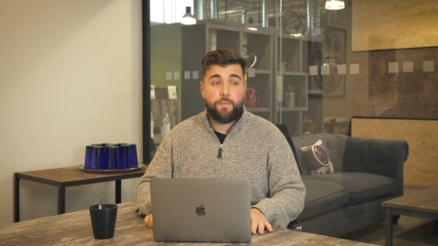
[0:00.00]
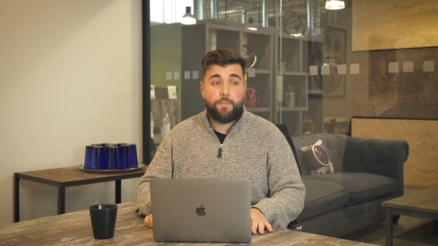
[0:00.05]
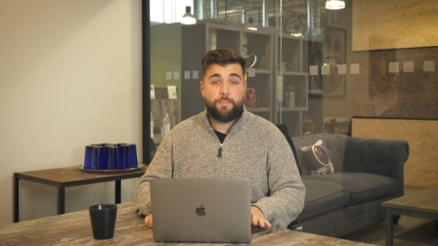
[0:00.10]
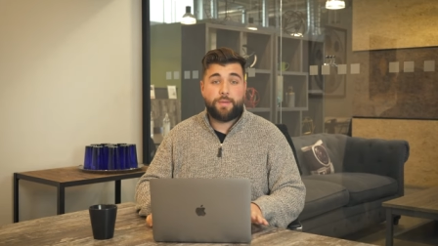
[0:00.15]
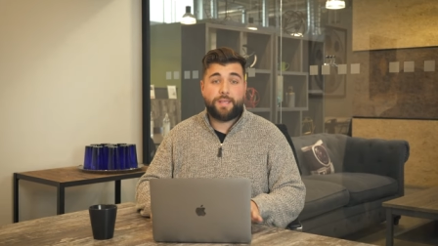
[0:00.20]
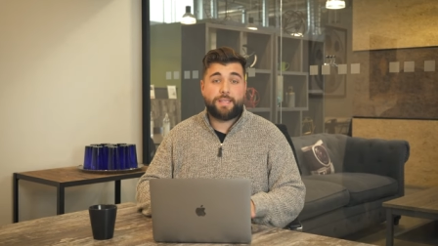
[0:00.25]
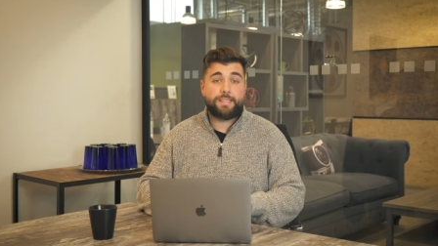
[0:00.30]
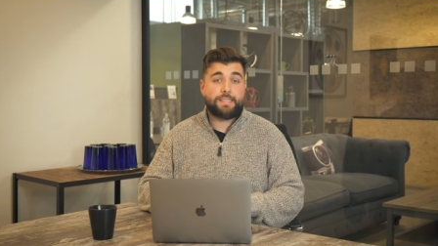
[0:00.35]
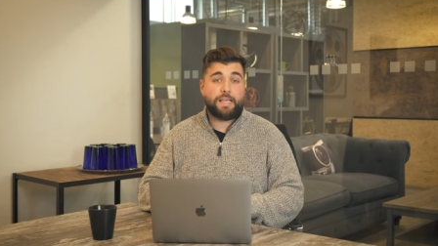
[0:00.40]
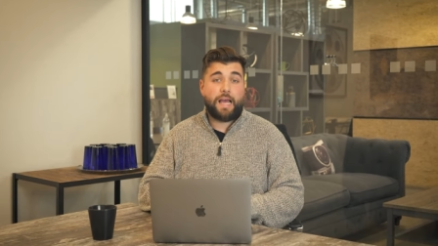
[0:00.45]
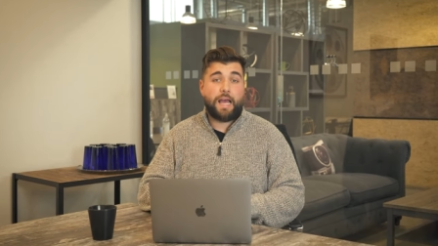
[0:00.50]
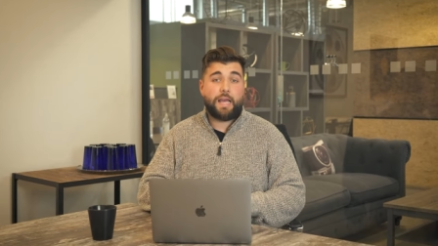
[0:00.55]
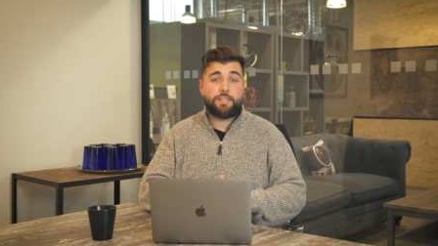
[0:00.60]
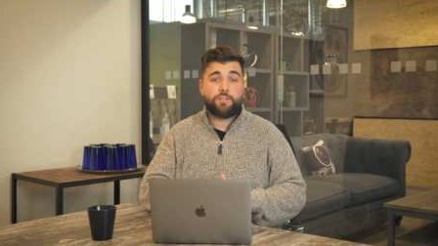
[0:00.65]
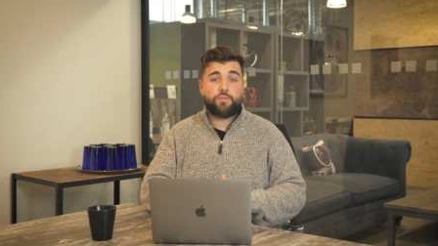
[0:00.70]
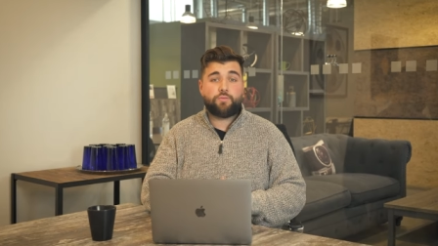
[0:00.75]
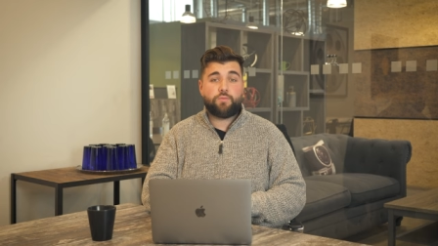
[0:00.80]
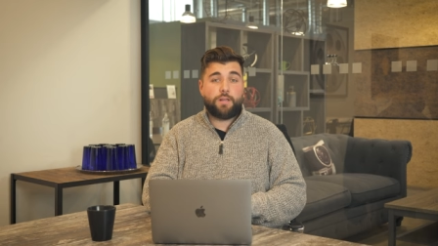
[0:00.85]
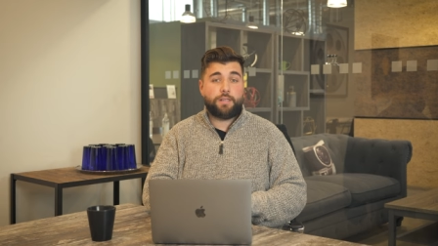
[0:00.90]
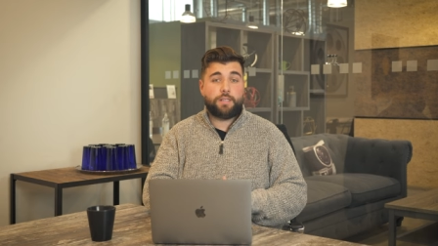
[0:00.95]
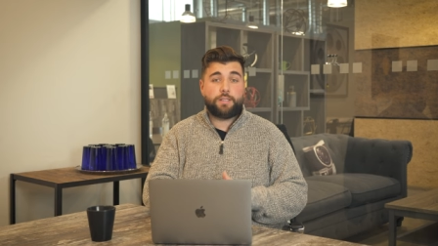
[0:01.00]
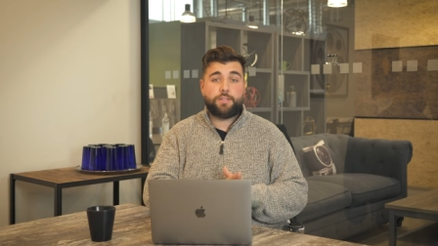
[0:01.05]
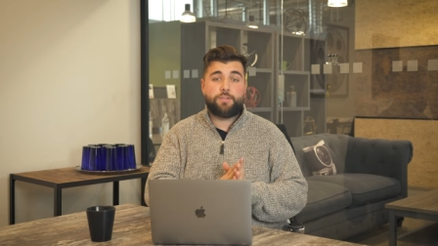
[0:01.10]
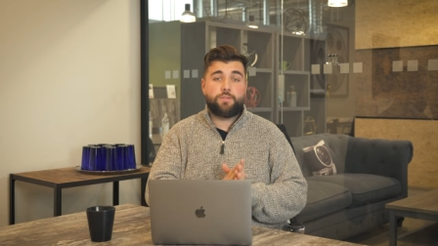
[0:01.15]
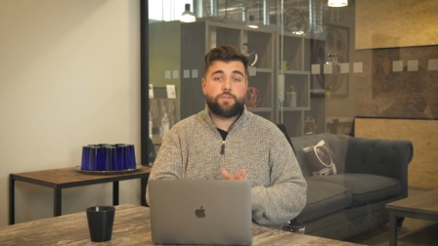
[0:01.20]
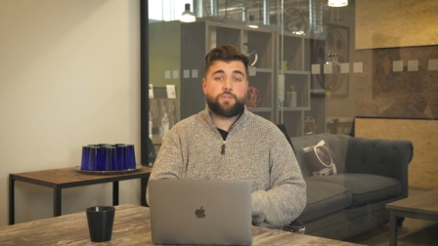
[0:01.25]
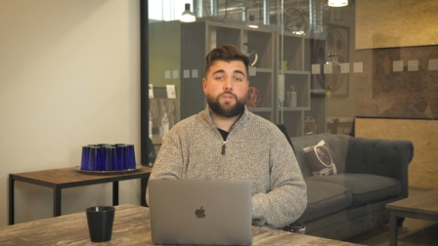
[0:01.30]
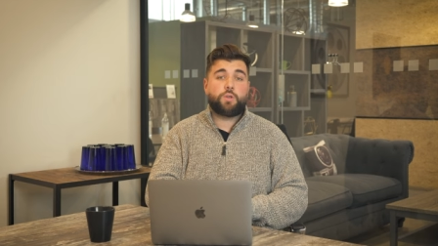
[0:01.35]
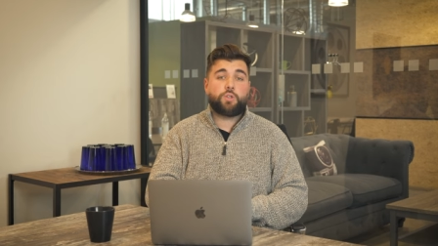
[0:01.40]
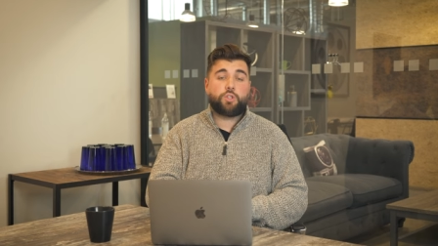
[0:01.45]
besides running
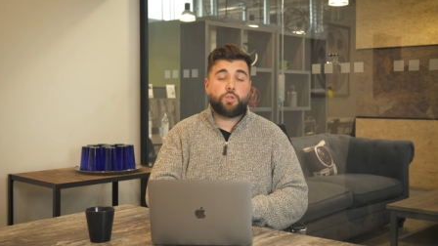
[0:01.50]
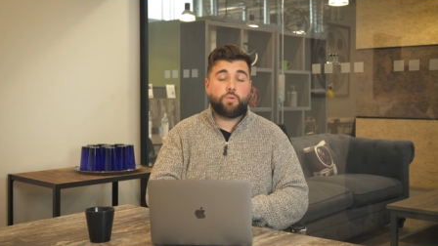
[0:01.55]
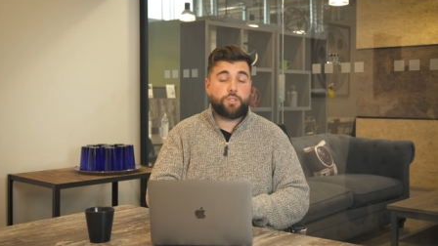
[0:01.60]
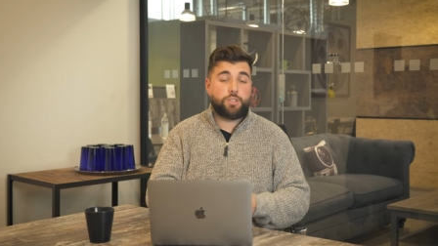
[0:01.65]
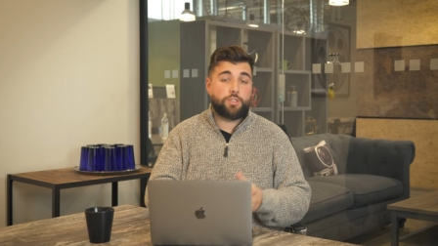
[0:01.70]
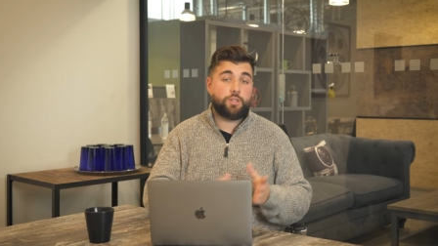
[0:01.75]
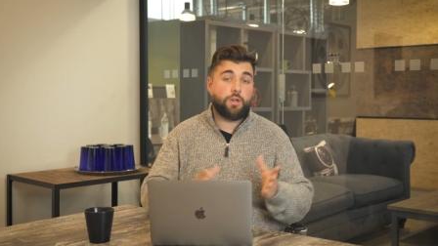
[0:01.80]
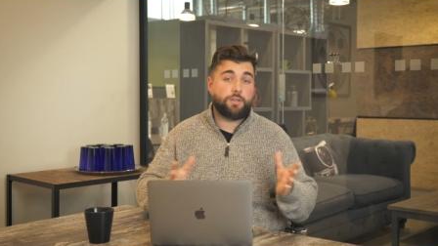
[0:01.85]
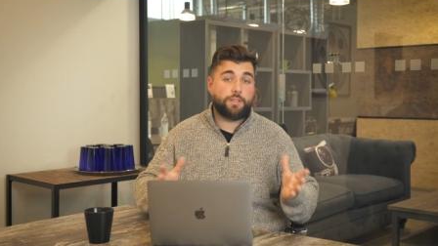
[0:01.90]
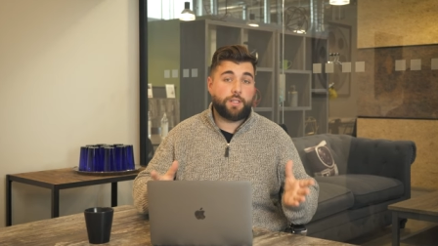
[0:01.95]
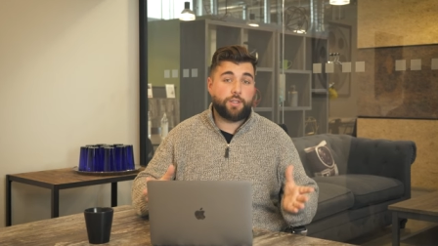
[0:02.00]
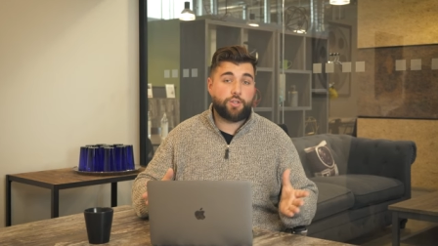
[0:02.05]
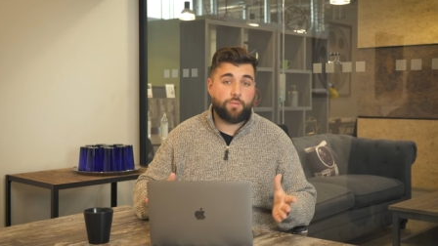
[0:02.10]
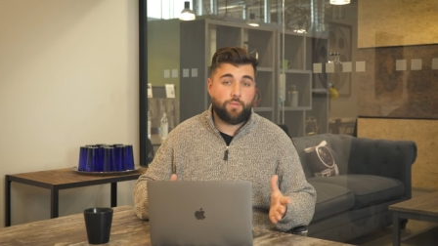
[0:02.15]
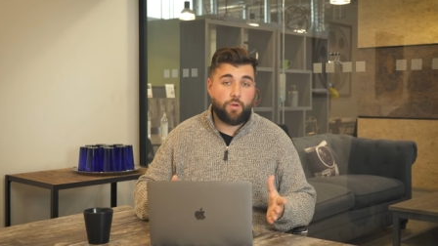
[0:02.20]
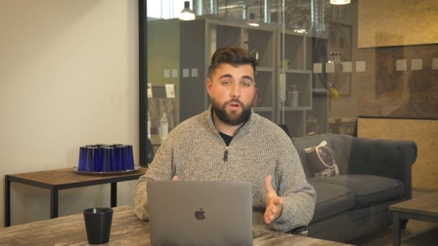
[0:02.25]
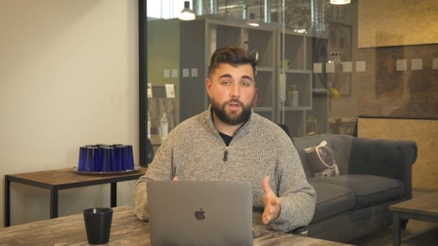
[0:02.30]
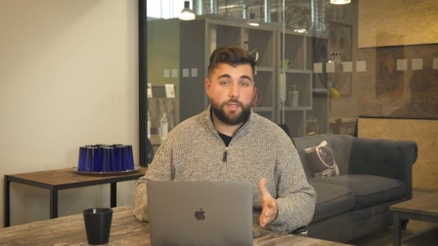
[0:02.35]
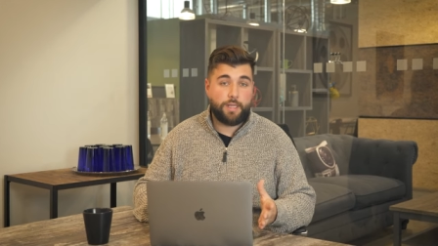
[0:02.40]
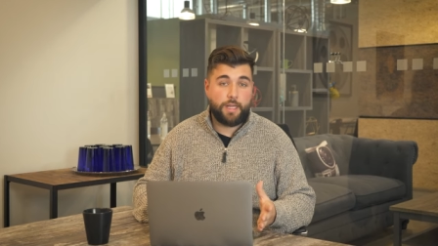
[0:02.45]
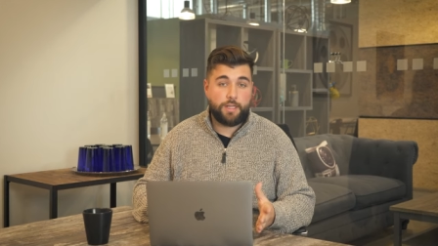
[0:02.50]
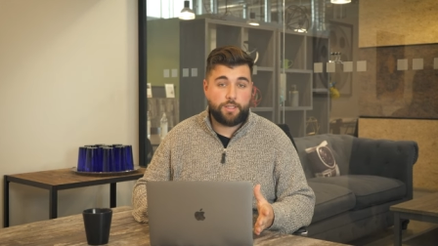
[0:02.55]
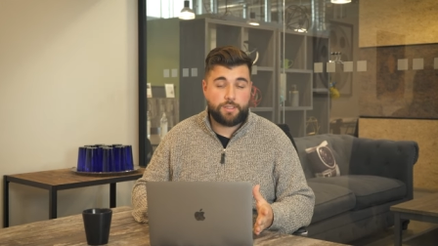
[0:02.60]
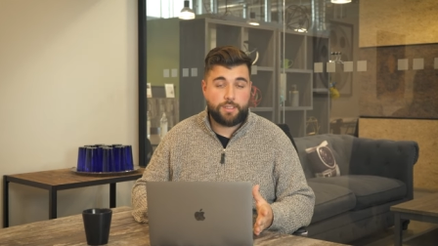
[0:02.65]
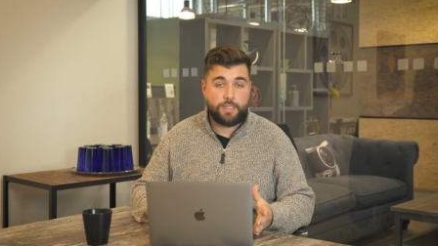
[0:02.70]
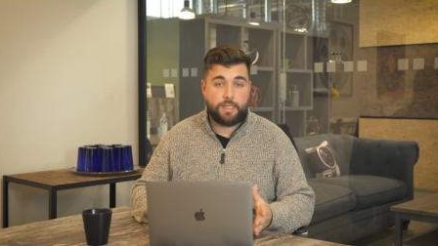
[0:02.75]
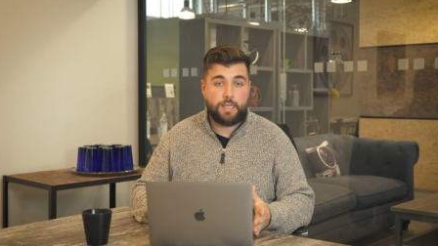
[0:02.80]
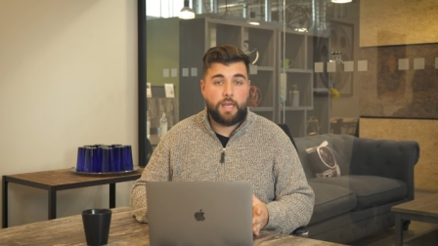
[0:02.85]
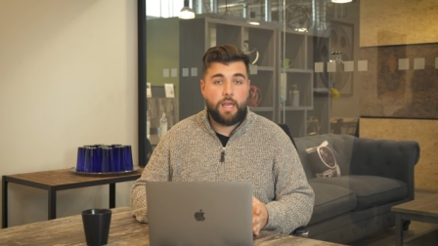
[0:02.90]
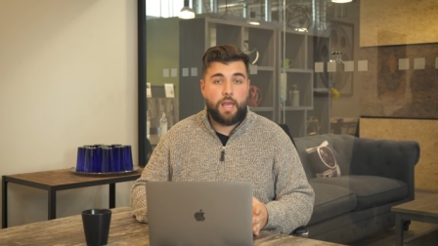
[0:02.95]
Suits Social, which is our digital marketing
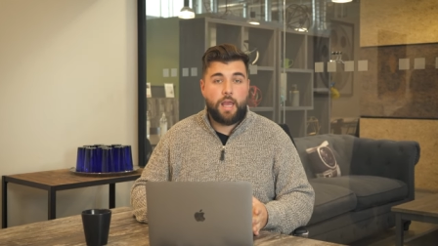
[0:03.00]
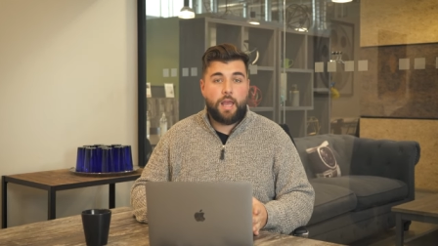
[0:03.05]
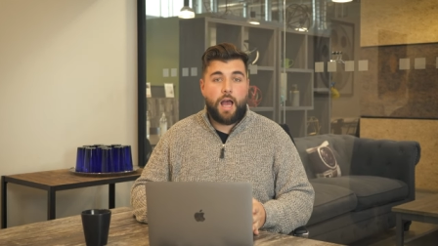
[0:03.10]
agency,